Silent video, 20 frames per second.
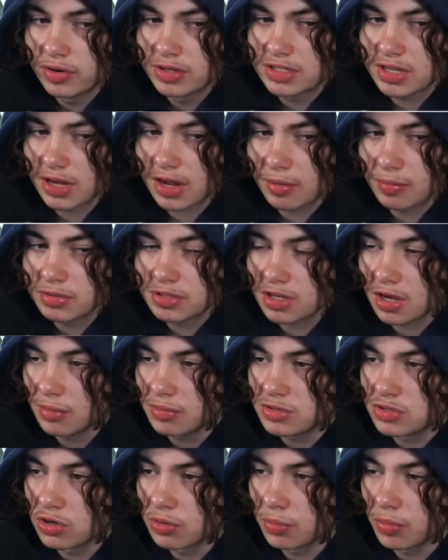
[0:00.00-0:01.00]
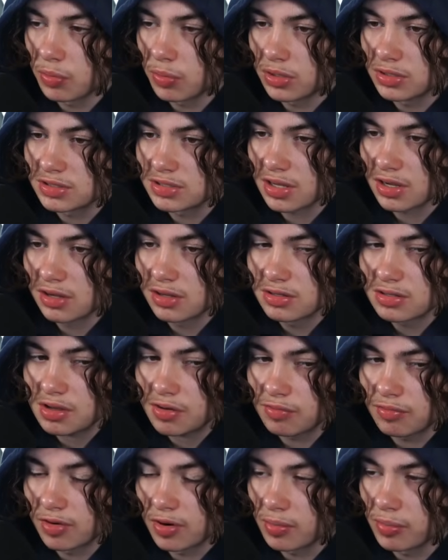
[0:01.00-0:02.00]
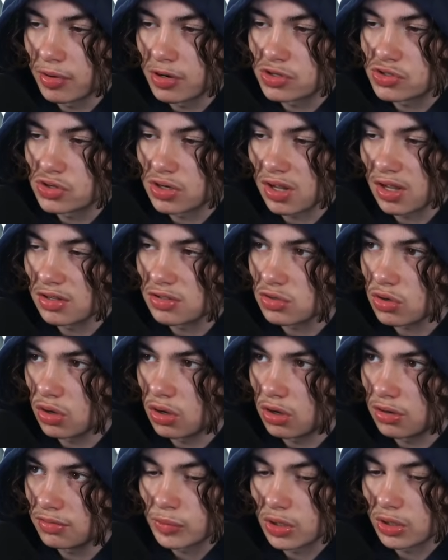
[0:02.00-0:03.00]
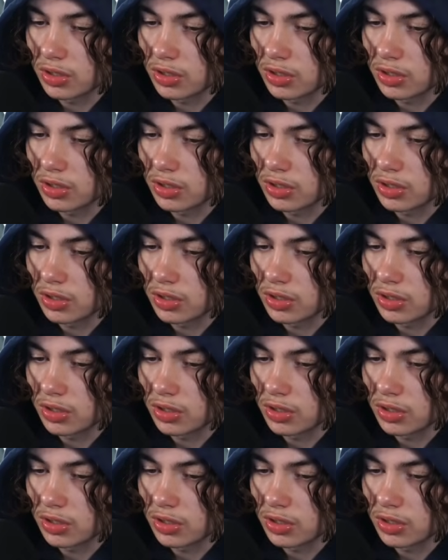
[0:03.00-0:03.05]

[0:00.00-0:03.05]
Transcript: Reset camera time is 0.1 seconds and vibration as off.